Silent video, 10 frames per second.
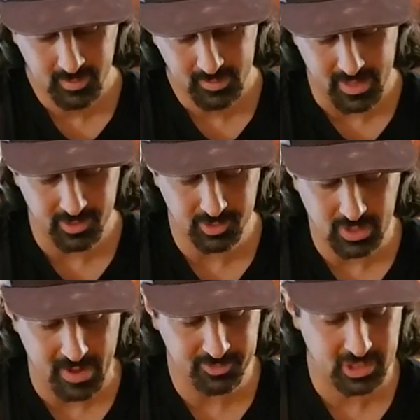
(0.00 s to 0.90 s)
Now your
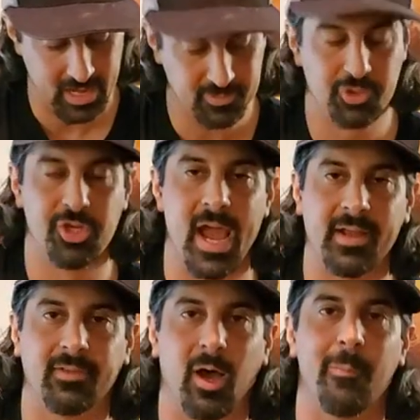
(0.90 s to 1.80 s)
drive shaft's
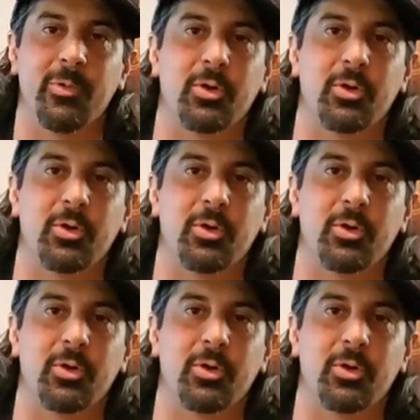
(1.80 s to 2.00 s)
jacked up.